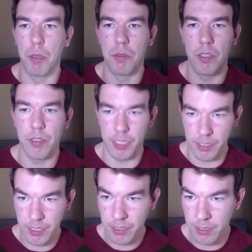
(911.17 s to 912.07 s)
posthog
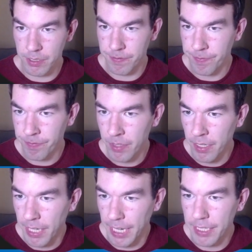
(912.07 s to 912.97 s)
instance.
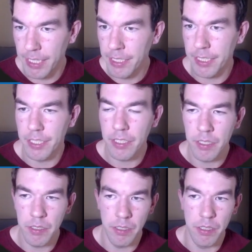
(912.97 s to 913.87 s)
And in
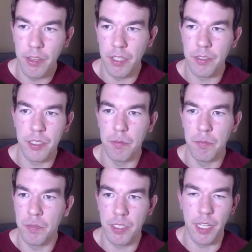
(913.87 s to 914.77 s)
here, there's
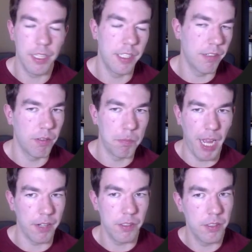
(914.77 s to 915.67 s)
some slightly different
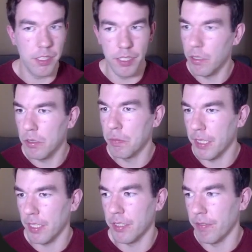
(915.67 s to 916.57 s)
patterns to use
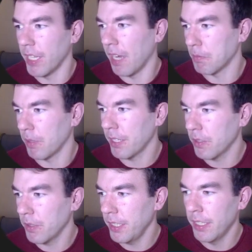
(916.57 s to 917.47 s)
because of the app
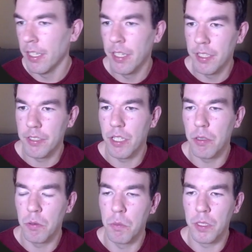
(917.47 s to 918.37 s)
directory.
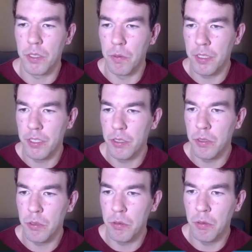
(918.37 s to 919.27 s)
So we're going
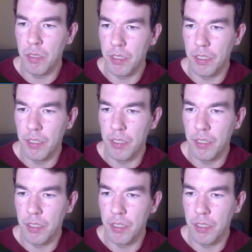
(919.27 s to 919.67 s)
to